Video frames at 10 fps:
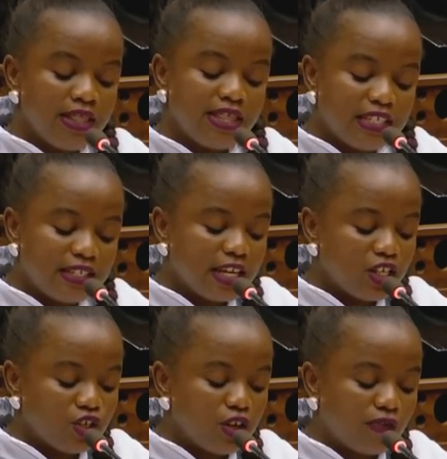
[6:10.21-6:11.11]
This
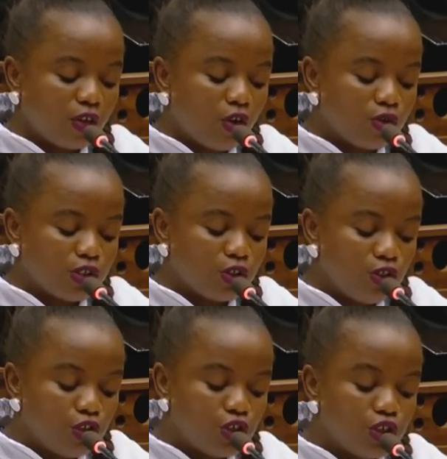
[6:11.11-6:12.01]
section of the
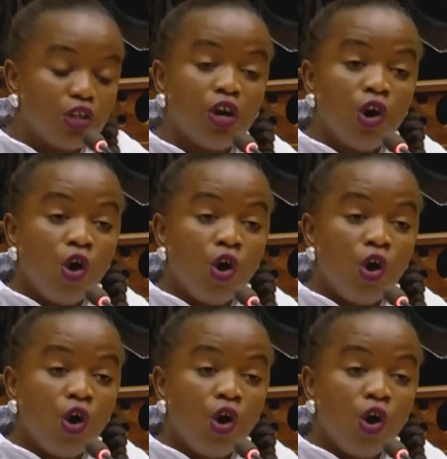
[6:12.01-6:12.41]
Constitution